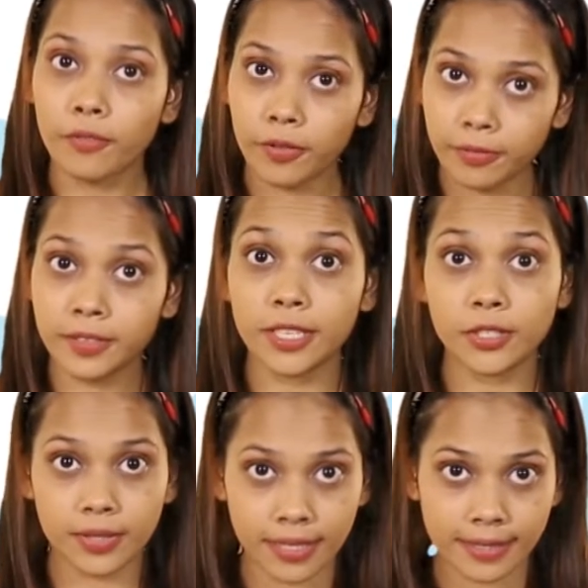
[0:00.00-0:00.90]
50
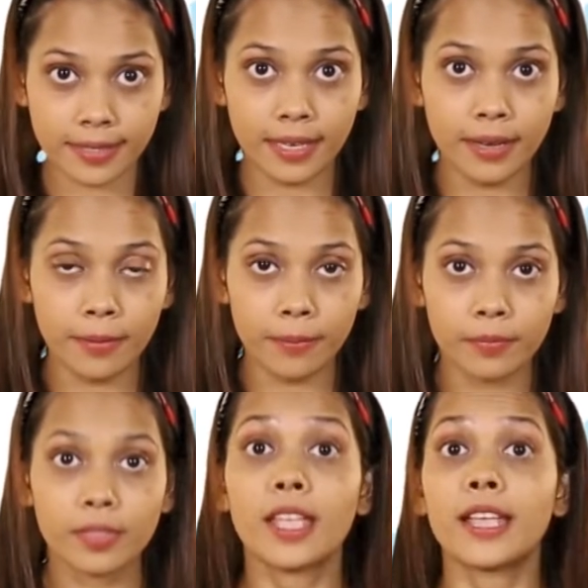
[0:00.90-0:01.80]
to 60,
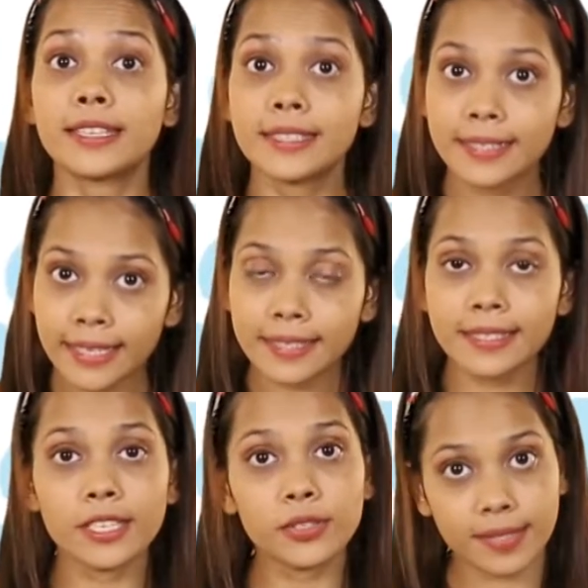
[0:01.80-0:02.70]

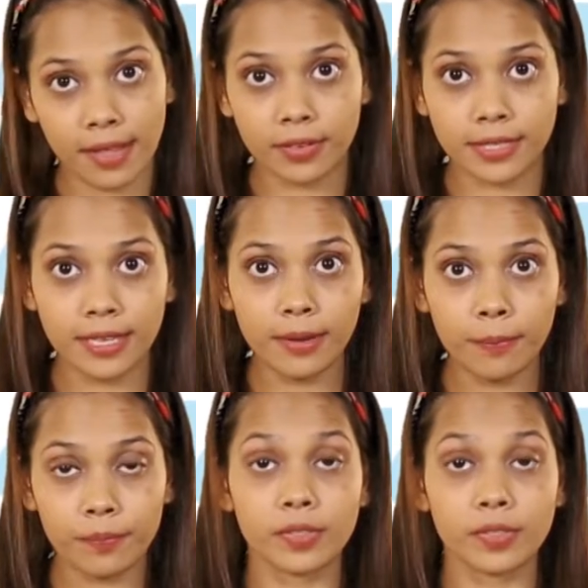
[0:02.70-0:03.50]
60 to 70,